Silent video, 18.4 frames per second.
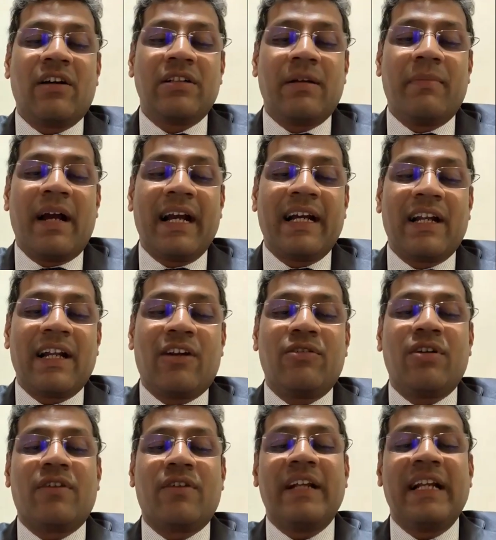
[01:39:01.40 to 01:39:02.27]
the
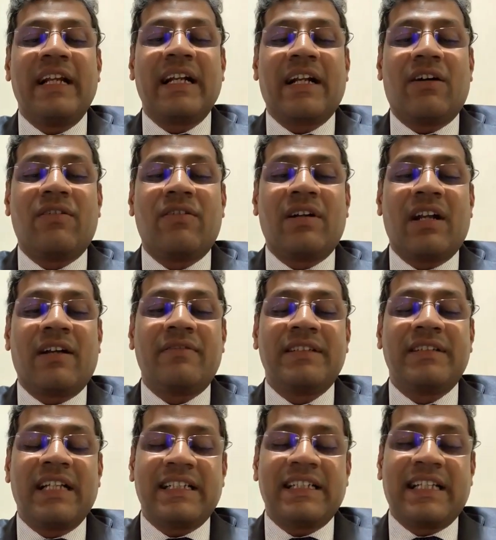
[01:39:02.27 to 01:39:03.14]
background of the encounter
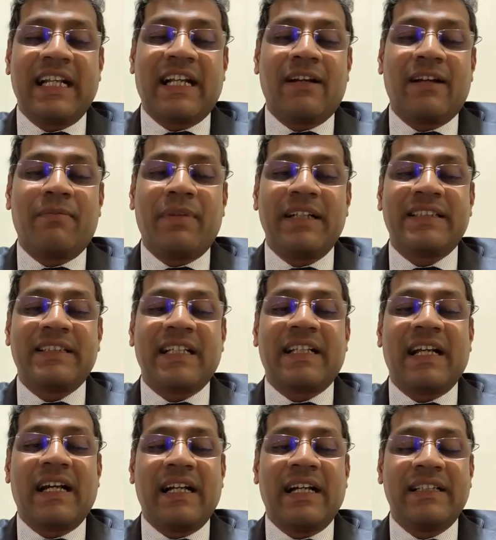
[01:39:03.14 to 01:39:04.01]
which has taken place at
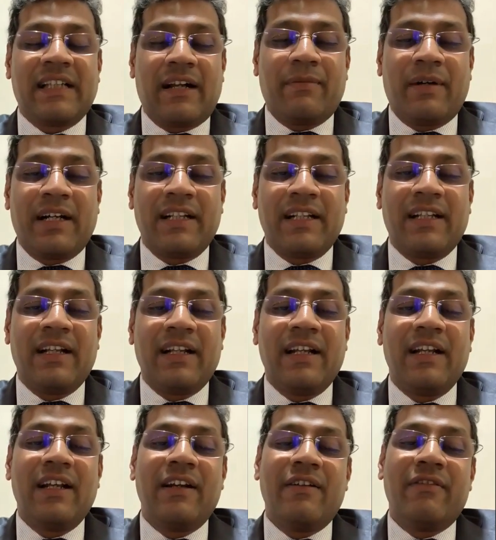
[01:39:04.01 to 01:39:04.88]
Hyderabad,
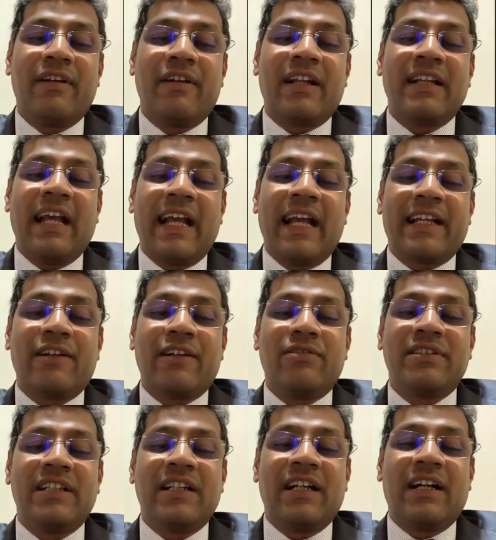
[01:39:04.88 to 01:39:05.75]
where the
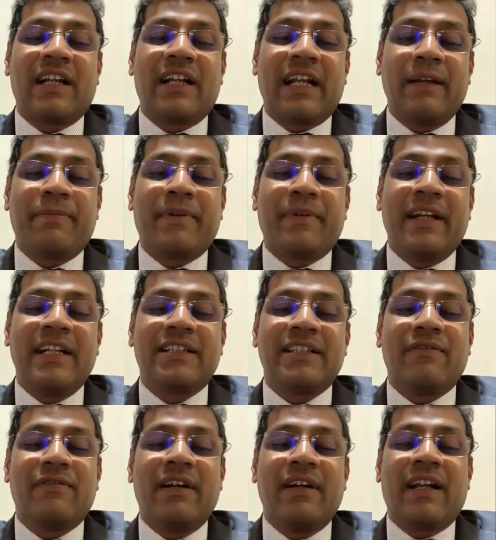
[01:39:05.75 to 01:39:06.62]
accused in a rape
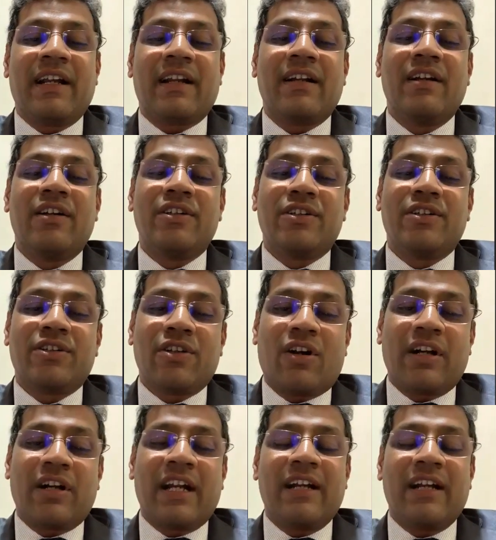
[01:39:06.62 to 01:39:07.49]
case were
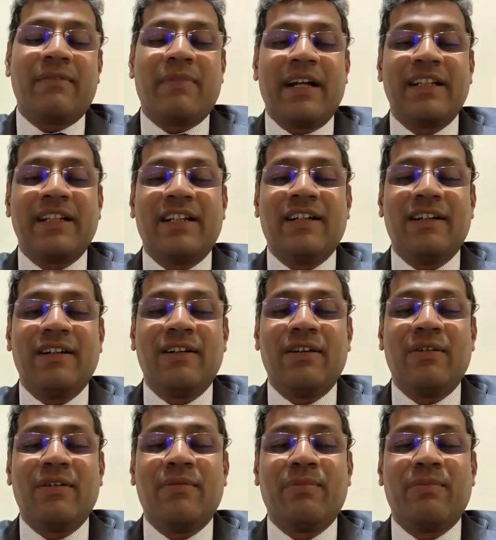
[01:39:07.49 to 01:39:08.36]
shot at by the
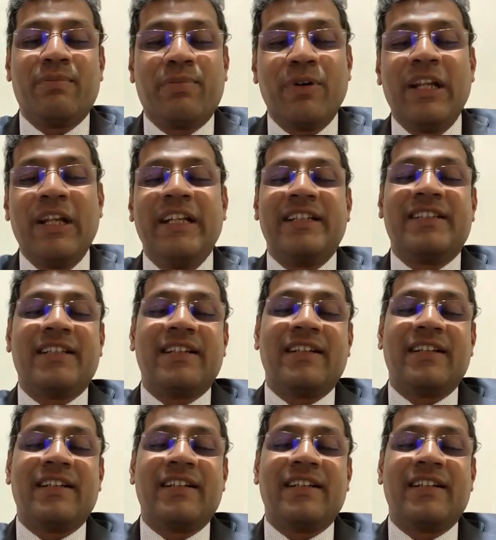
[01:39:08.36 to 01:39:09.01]
police.